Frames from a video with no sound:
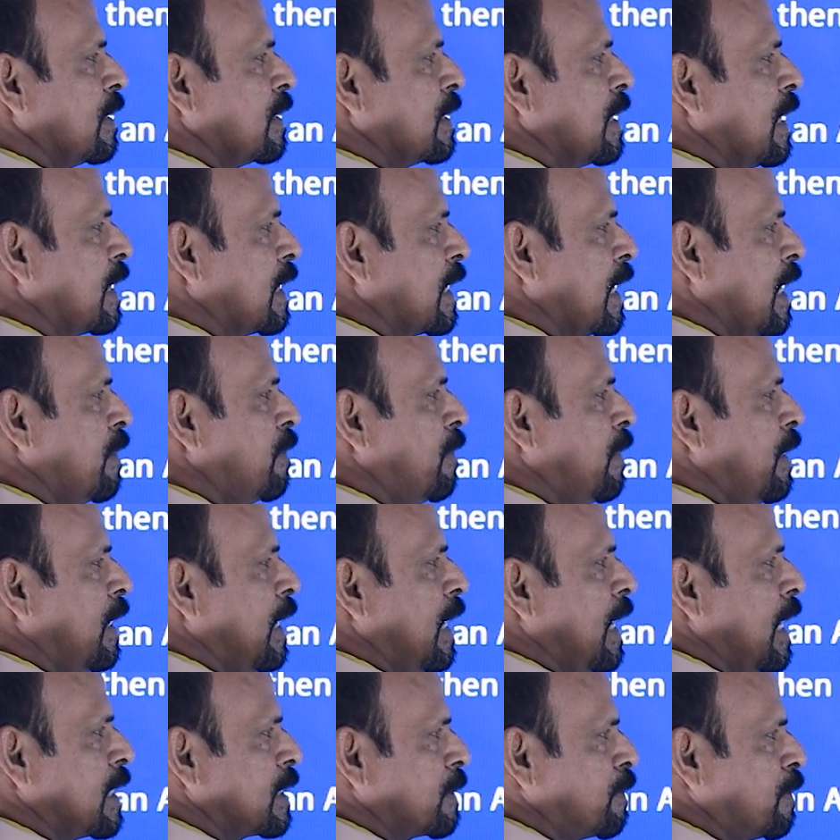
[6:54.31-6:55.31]
that can be
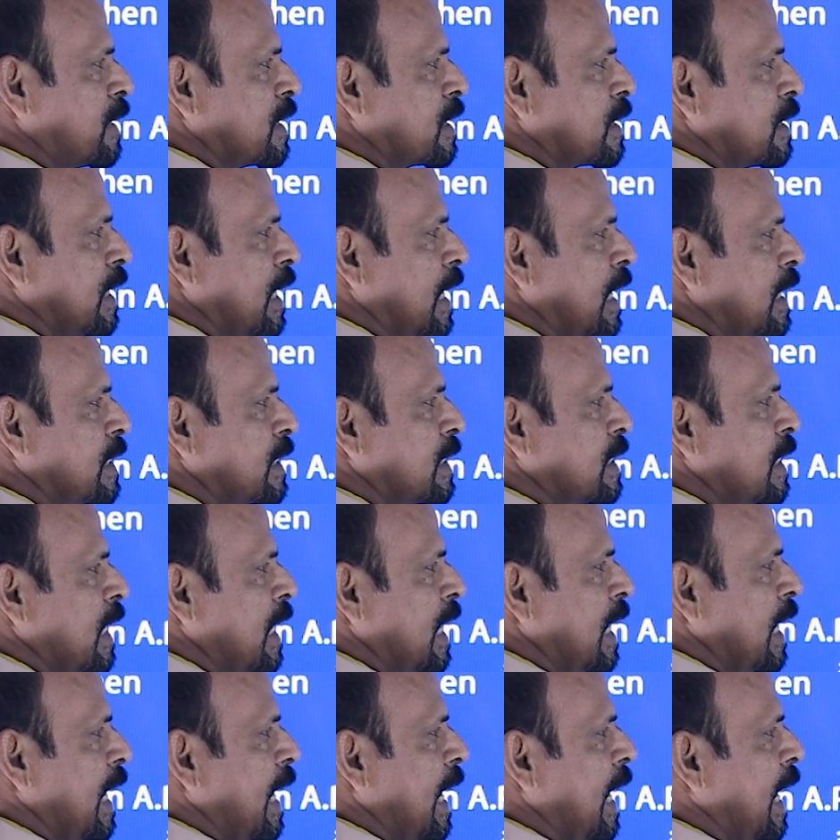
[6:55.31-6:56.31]
expressed as
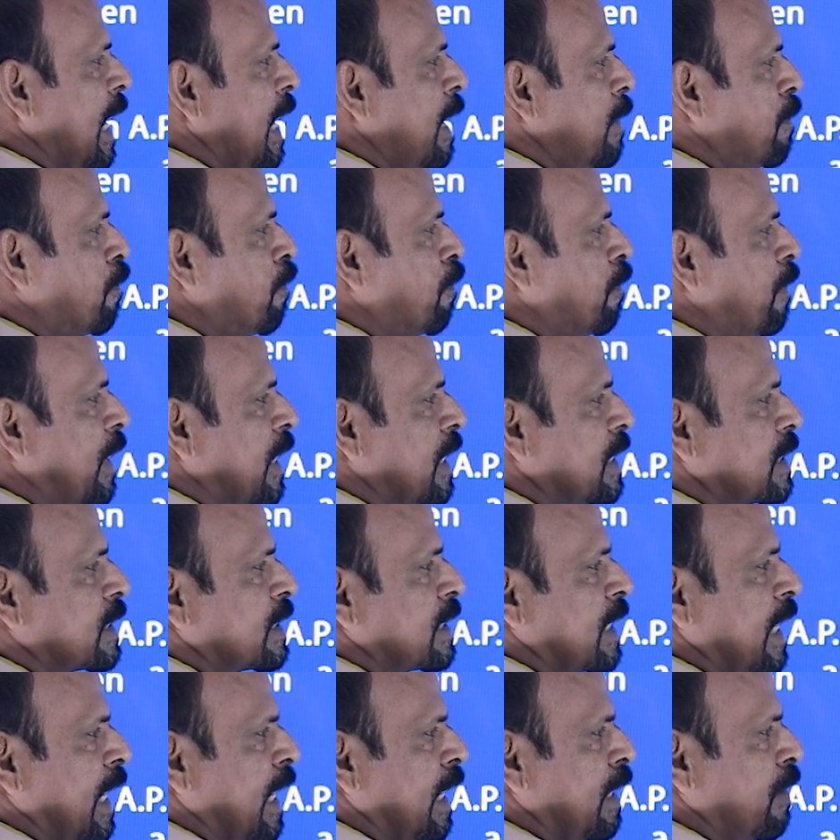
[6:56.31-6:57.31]
A
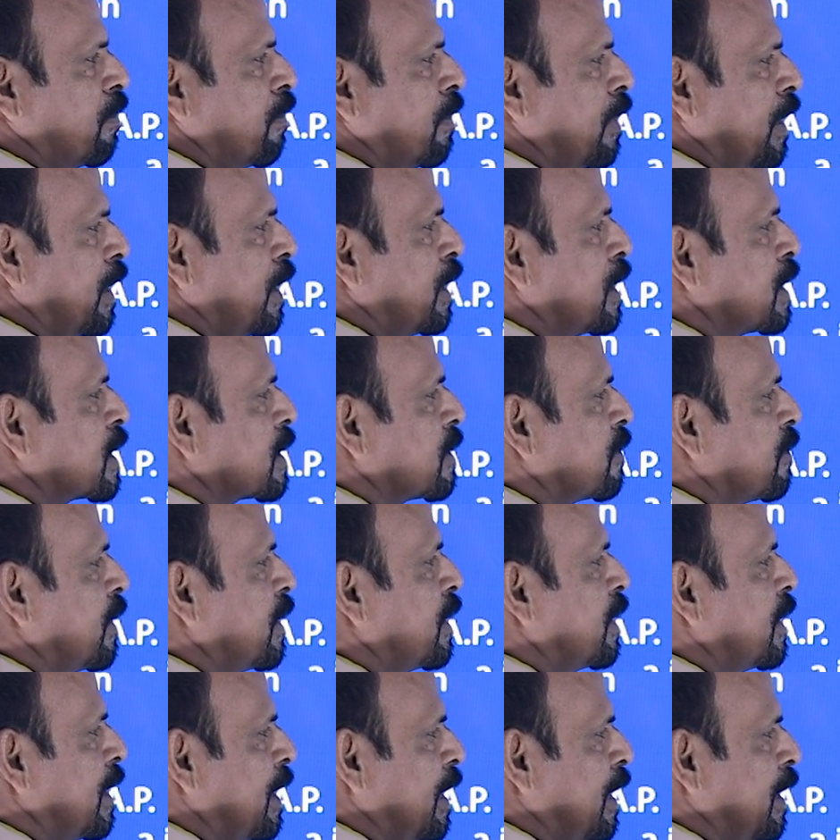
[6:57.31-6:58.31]
plus n minus
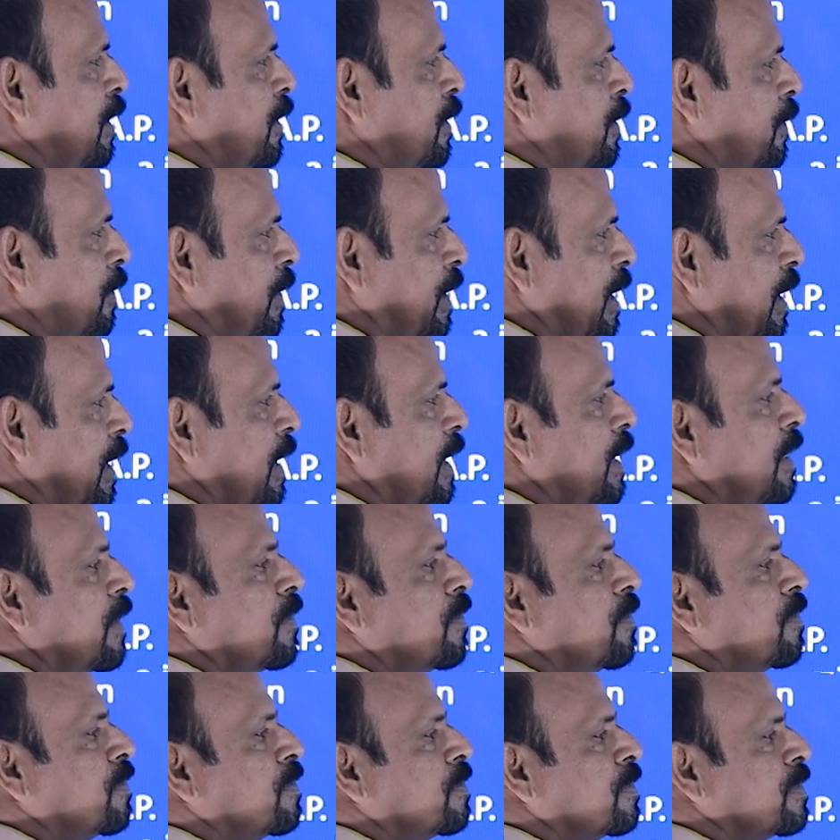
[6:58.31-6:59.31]
1 into D.
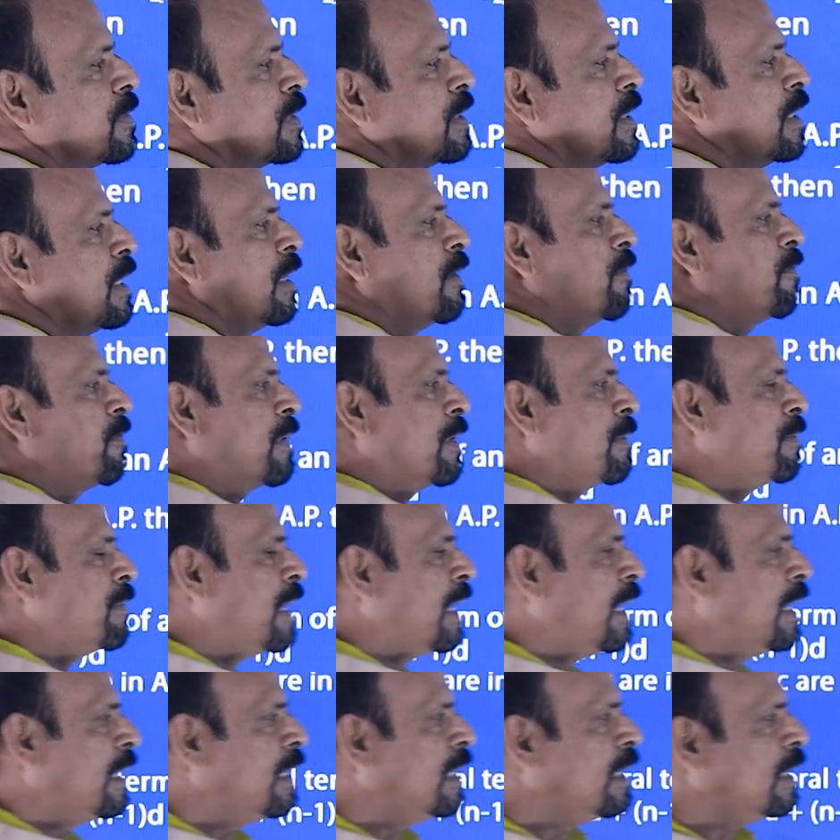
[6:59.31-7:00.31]
From
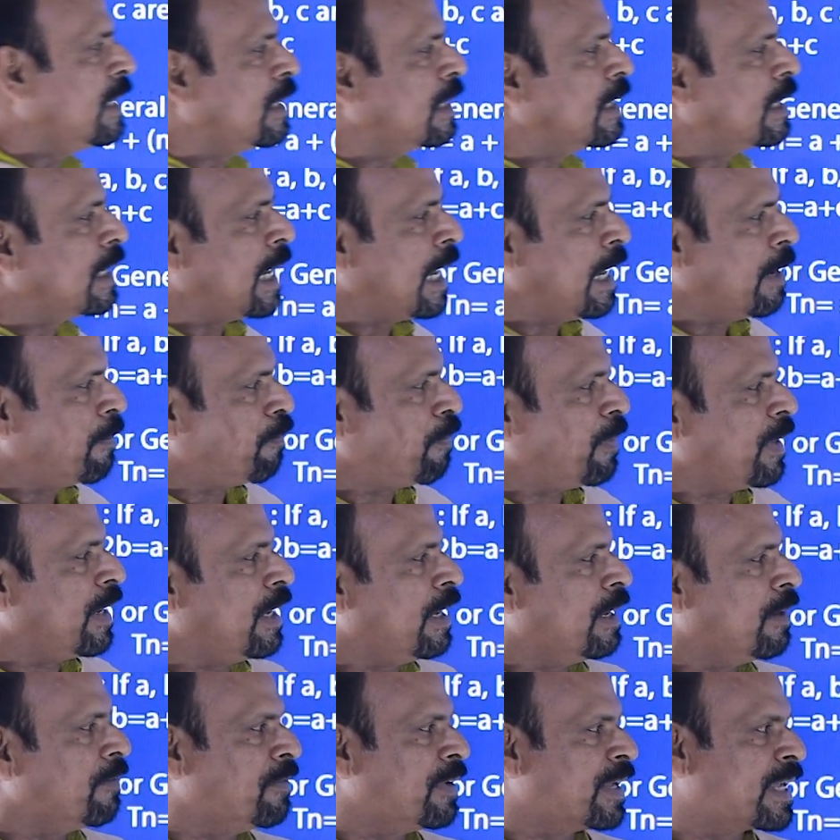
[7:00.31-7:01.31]
any
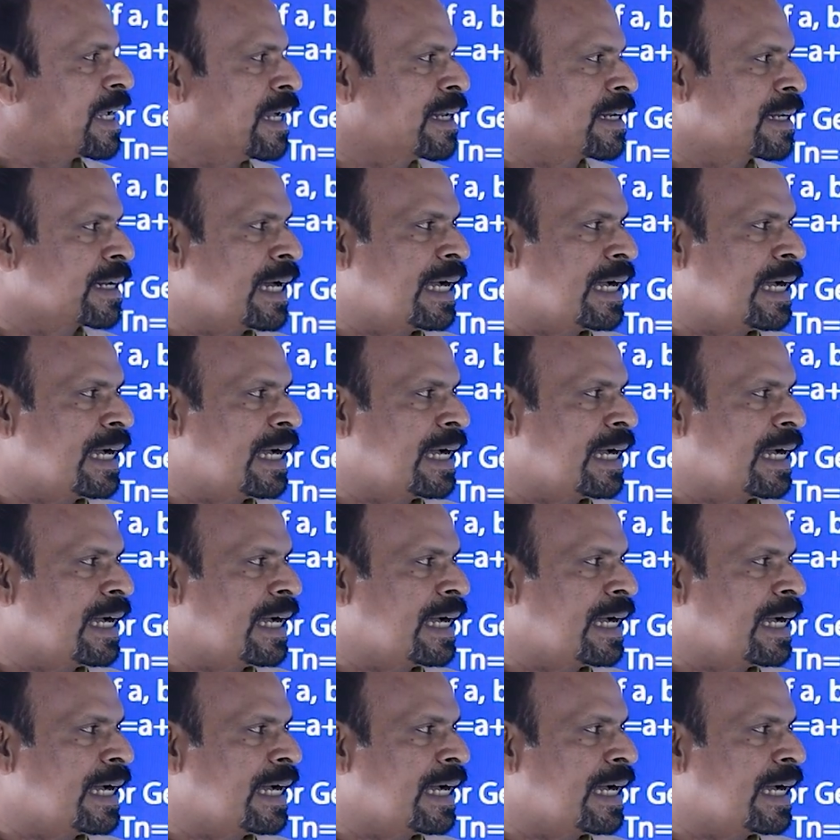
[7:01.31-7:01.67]
AP, we can